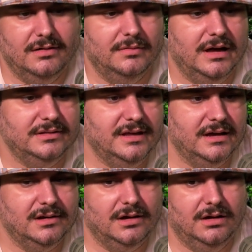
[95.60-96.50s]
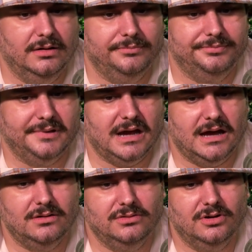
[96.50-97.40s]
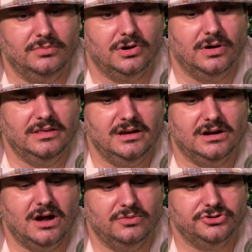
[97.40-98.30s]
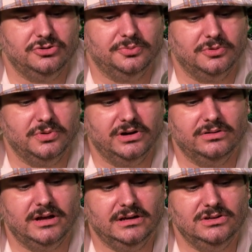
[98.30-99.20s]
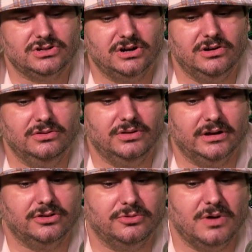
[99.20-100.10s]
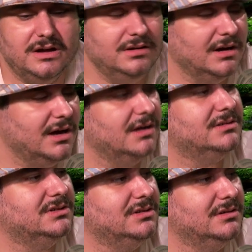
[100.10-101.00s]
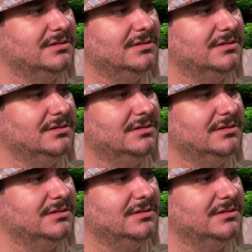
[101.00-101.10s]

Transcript: and then uh, I don't know, bro. And then it got super weird. Like he started like threatening us.